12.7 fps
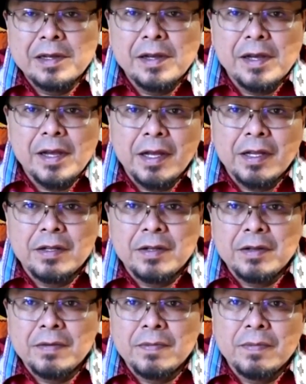
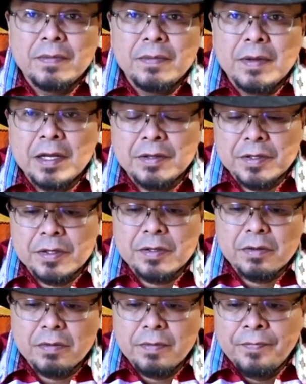and
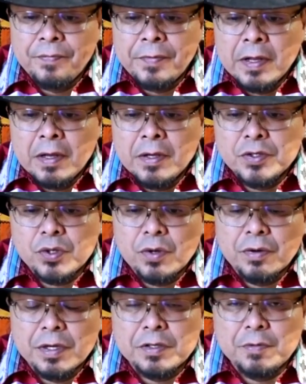just show
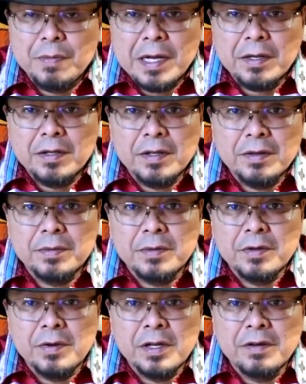respect to
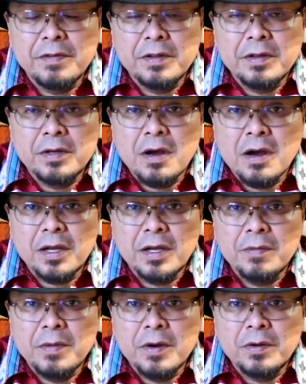whatever they're
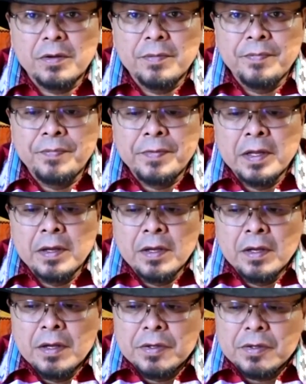talking about.
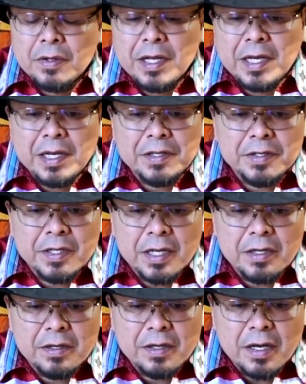So like I
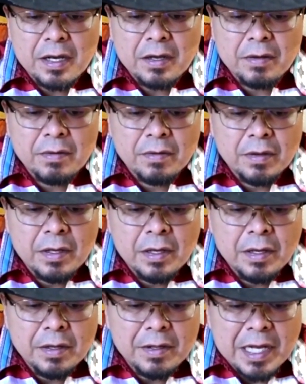said,
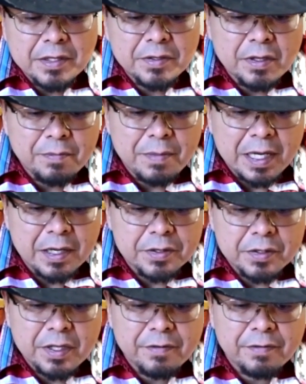that's the
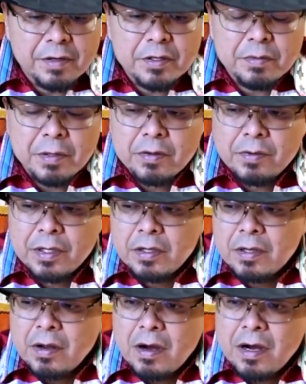biggest difference between
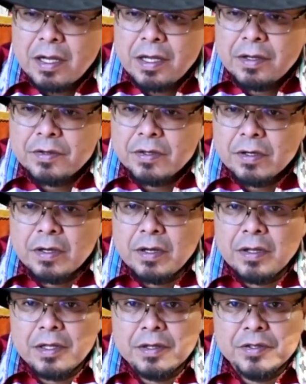the talking
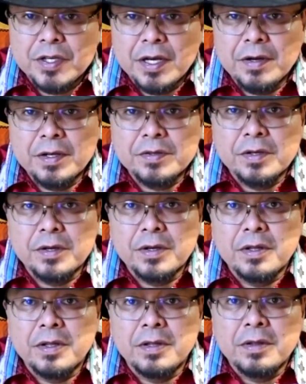circle and the sharing
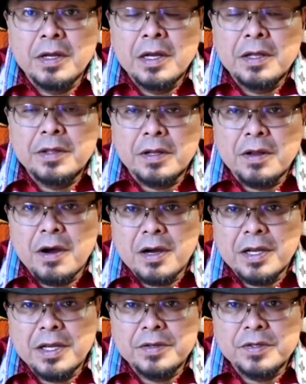circle. The
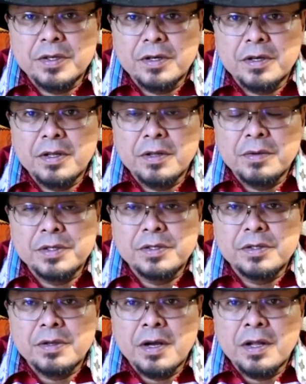talking circle
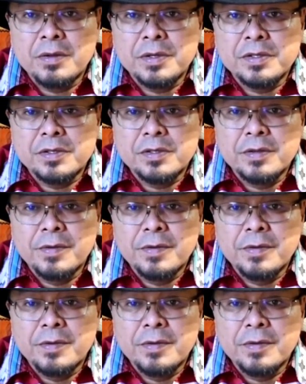was always